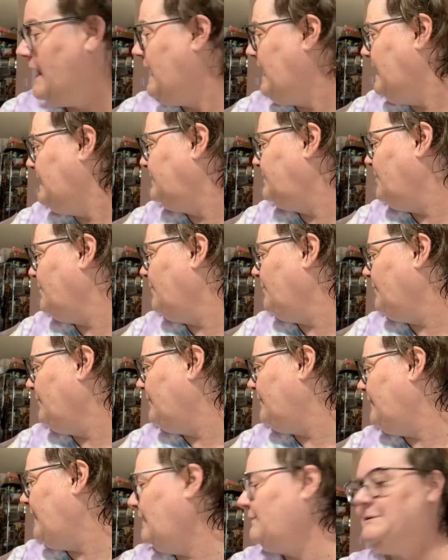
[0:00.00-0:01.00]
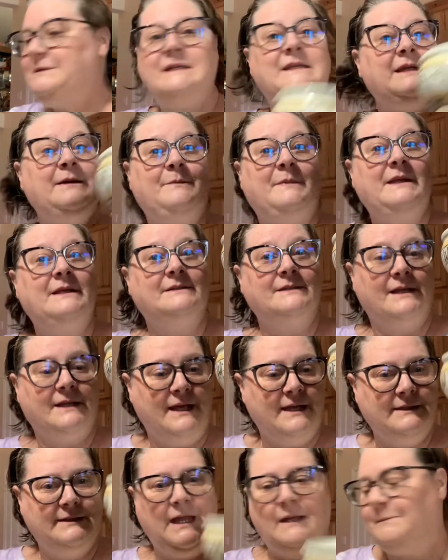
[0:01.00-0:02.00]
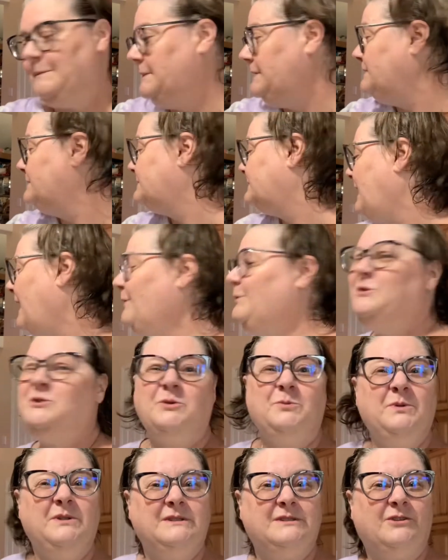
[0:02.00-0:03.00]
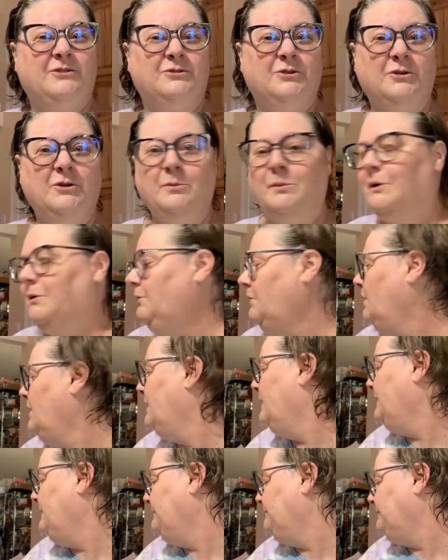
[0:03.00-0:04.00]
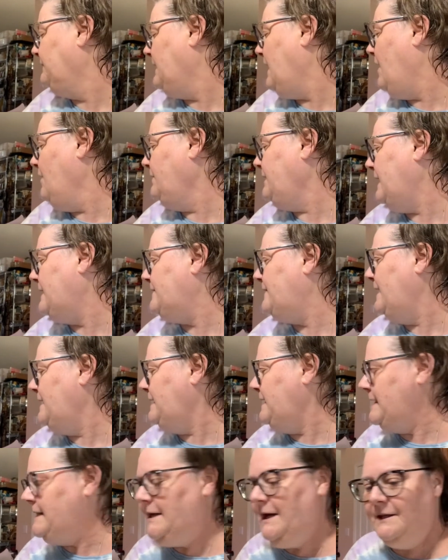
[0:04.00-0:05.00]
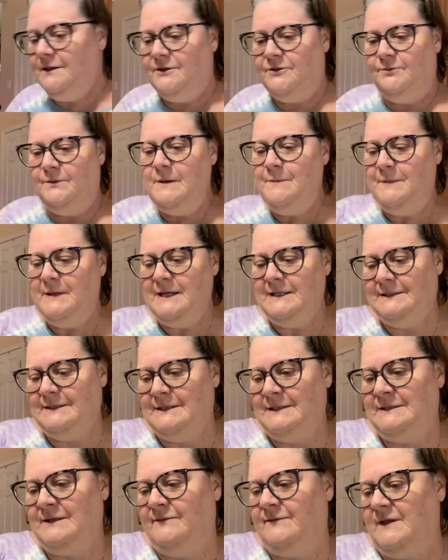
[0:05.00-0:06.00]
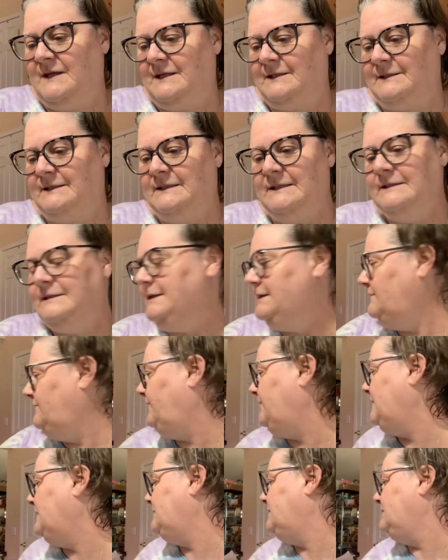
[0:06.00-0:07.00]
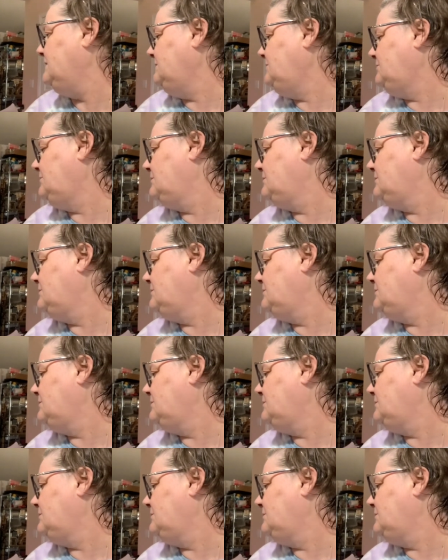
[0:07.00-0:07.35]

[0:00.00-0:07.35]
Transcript: So that was a neat piece. I like that piece. I wish it was a sugar ball. Okay, then he got 3 pieces of this. This is vintage.